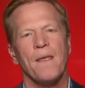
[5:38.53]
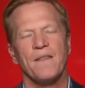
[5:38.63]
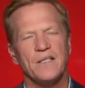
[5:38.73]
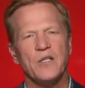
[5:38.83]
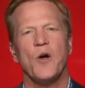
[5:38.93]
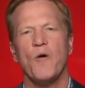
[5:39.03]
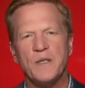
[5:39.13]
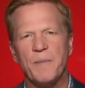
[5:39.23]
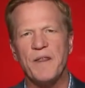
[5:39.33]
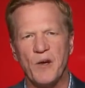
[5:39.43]
this has always
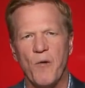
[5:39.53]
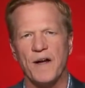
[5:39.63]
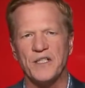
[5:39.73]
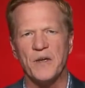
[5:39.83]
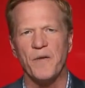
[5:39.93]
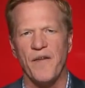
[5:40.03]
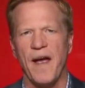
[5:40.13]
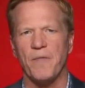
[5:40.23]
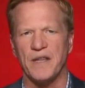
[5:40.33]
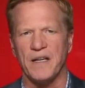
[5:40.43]
been the question that we've
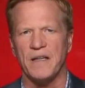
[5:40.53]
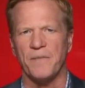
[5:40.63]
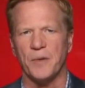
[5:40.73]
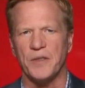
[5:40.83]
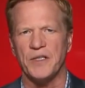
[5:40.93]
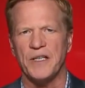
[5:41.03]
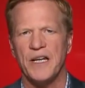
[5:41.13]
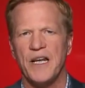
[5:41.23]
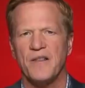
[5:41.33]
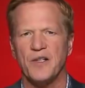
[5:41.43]
had with the Clippers.
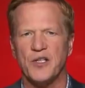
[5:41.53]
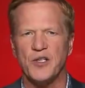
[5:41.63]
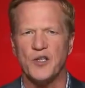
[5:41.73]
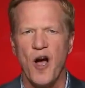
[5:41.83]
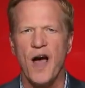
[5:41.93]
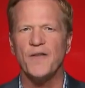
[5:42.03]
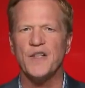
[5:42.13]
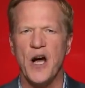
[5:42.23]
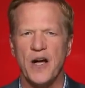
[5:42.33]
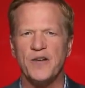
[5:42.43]
The soft
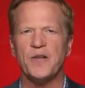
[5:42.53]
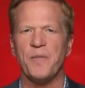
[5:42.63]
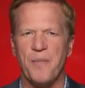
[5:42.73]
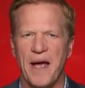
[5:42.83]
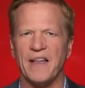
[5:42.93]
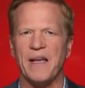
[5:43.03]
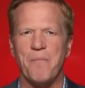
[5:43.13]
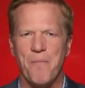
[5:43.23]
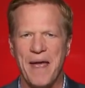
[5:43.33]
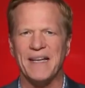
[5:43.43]
underbelly
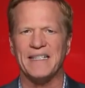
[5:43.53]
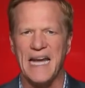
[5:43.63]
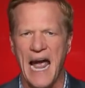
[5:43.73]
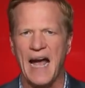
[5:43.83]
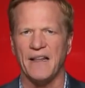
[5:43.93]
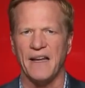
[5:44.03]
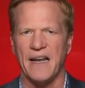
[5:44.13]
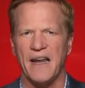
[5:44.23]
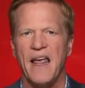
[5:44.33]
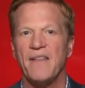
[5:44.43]
mentality
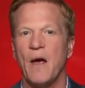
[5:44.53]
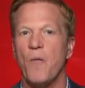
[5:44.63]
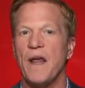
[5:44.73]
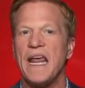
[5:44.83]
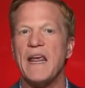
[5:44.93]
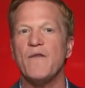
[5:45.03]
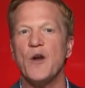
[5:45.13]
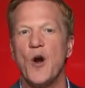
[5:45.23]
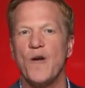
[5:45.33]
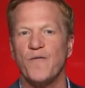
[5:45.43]
mm. that we even
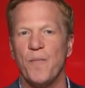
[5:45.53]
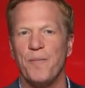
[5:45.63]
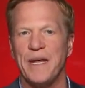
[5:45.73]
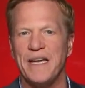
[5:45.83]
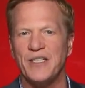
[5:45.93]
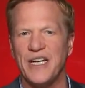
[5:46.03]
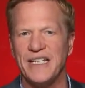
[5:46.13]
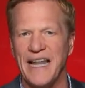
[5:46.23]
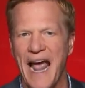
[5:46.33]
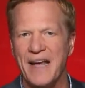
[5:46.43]
heard from PG
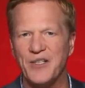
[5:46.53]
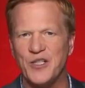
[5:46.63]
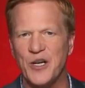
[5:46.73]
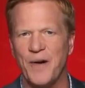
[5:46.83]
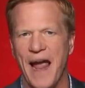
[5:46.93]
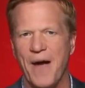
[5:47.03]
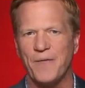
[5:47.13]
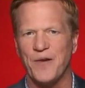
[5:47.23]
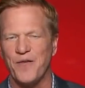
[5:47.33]
last year after